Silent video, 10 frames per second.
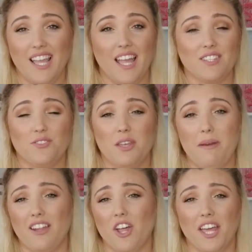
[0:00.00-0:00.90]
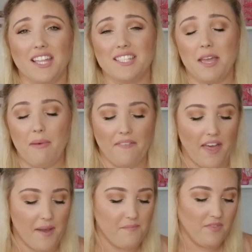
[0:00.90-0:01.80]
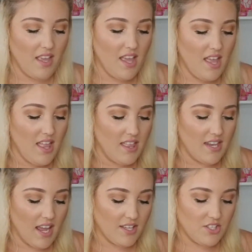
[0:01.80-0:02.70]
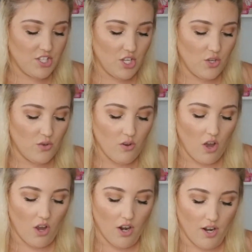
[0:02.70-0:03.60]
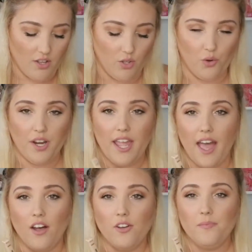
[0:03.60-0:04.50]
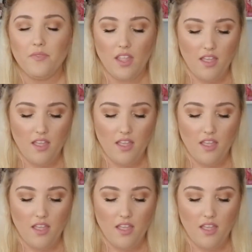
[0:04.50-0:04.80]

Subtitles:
that's really about all I can say about that. The next 2 are L'Oreal.